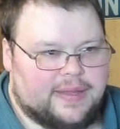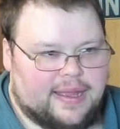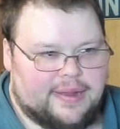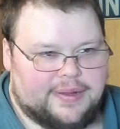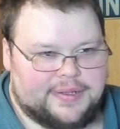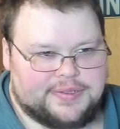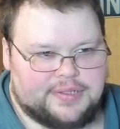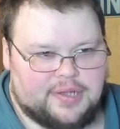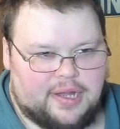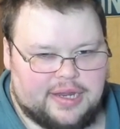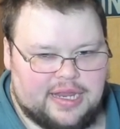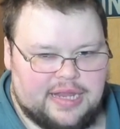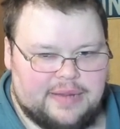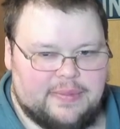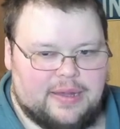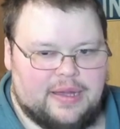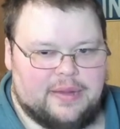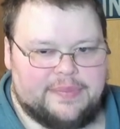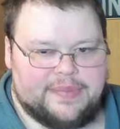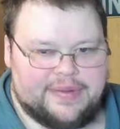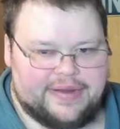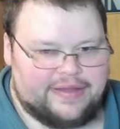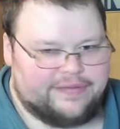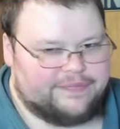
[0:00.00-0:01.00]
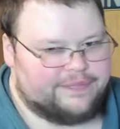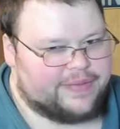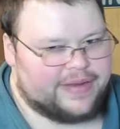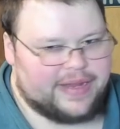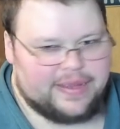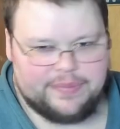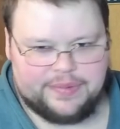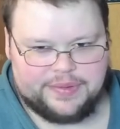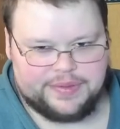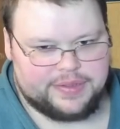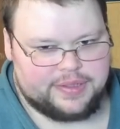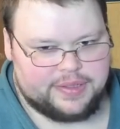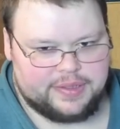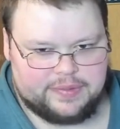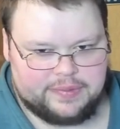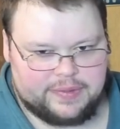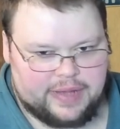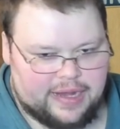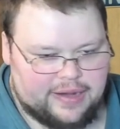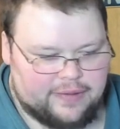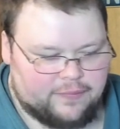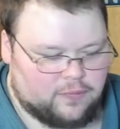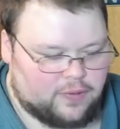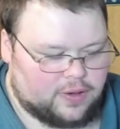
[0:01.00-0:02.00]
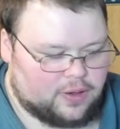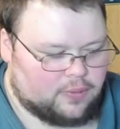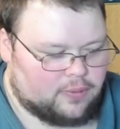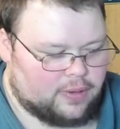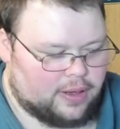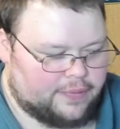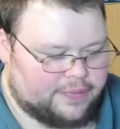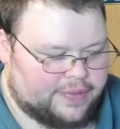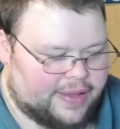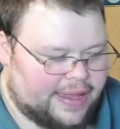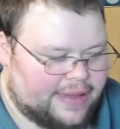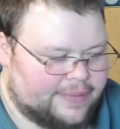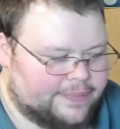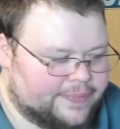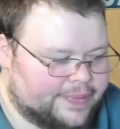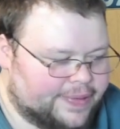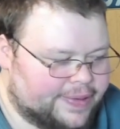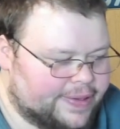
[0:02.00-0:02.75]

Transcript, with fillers: like I was talking about, but I've been able to kind of work around that.